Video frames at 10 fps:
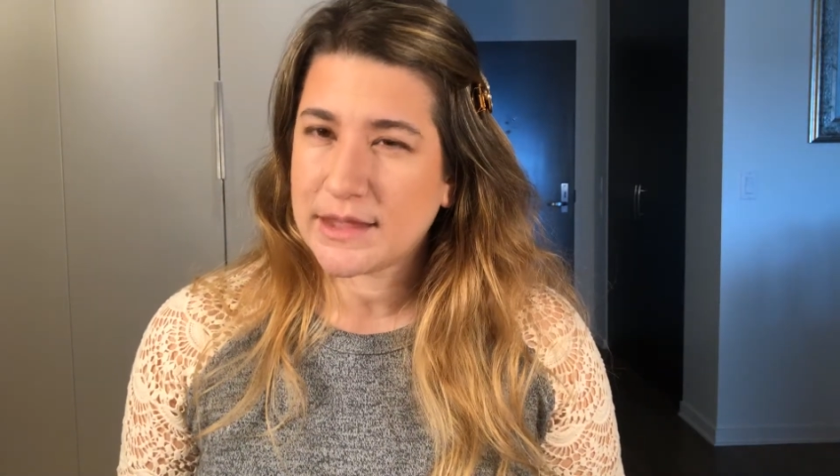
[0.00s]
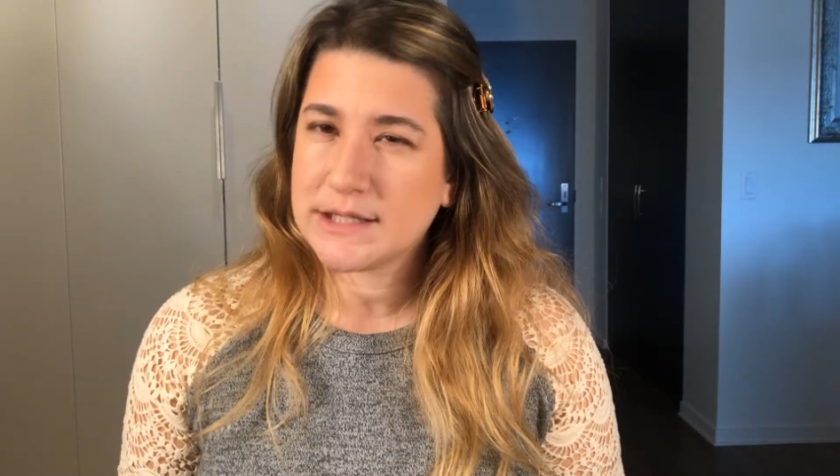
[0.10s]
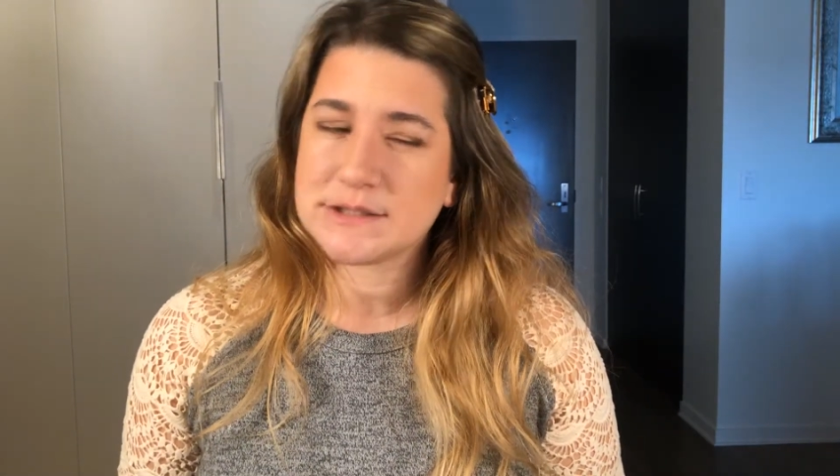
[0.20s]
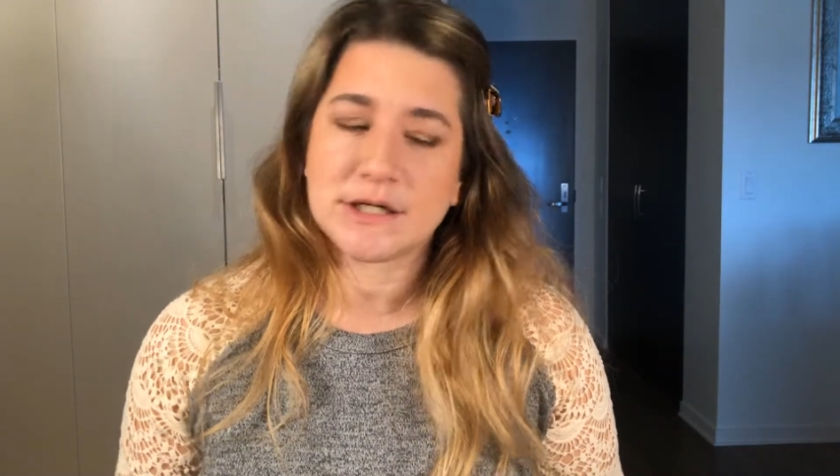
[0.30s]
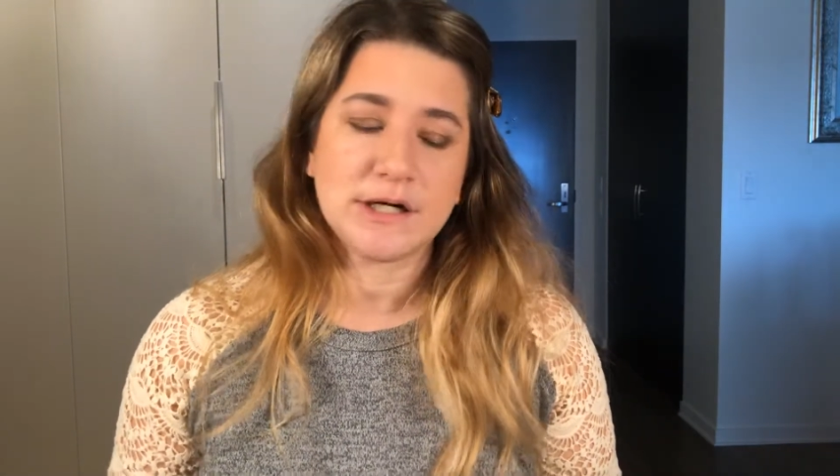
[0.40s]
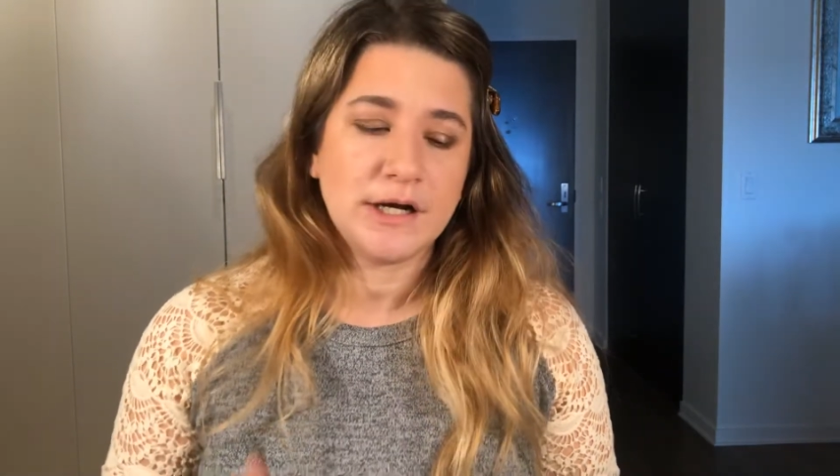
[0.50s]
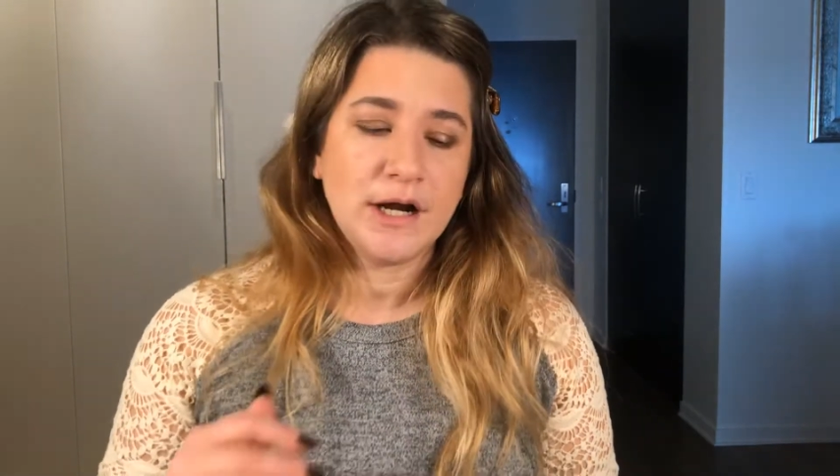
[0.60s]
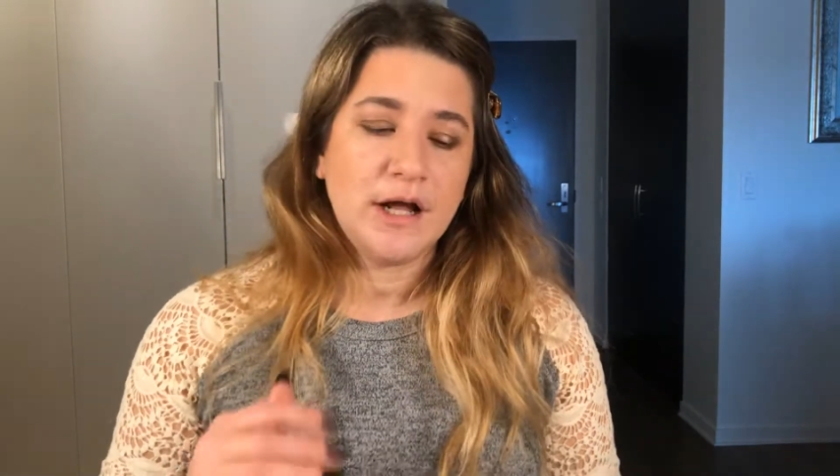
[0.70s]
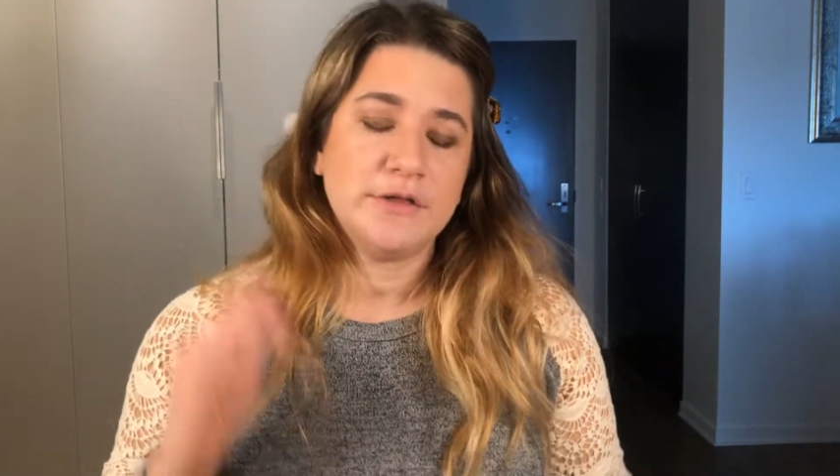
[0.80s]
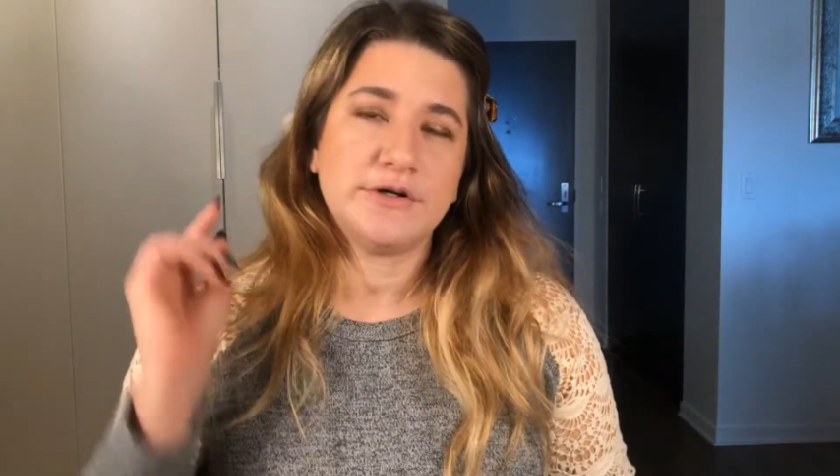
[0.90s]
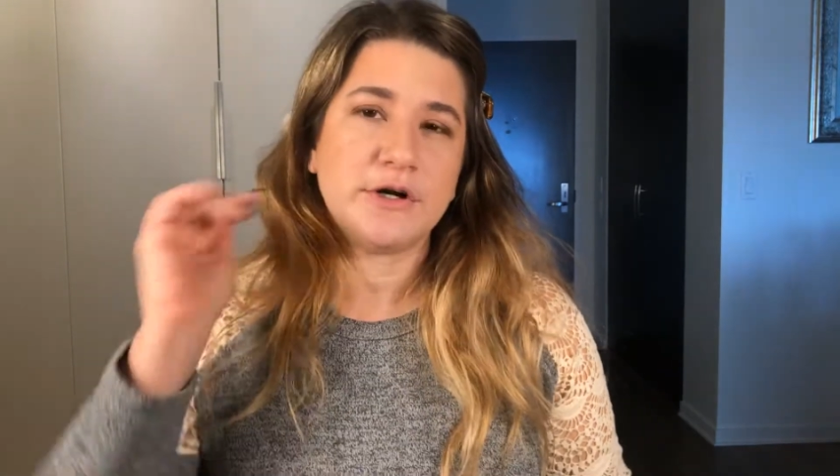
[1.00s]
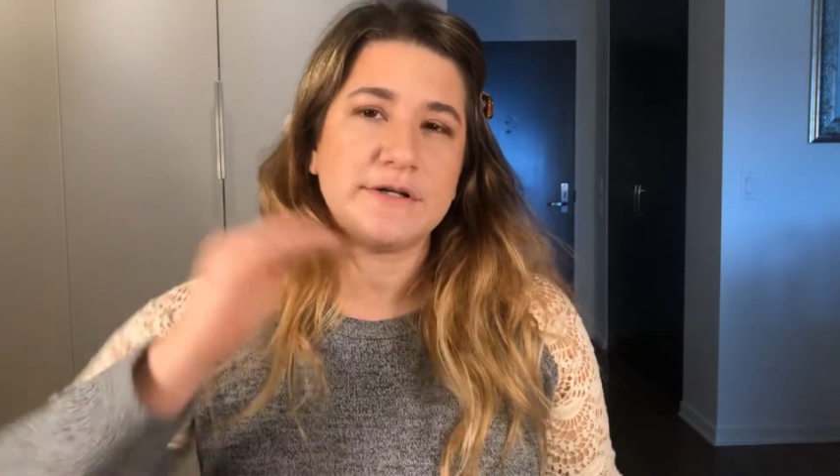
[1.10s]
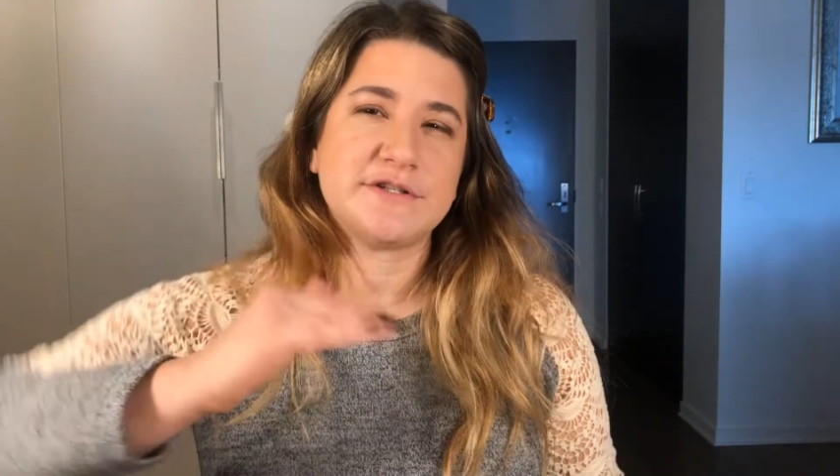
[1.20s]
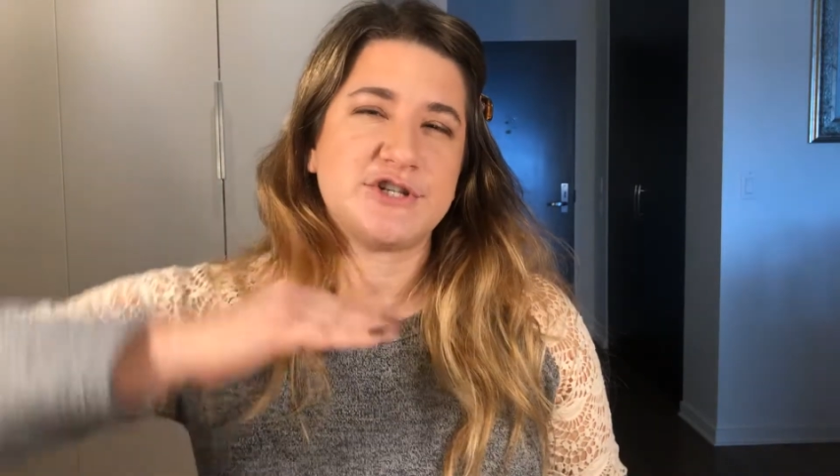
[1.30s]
they're not as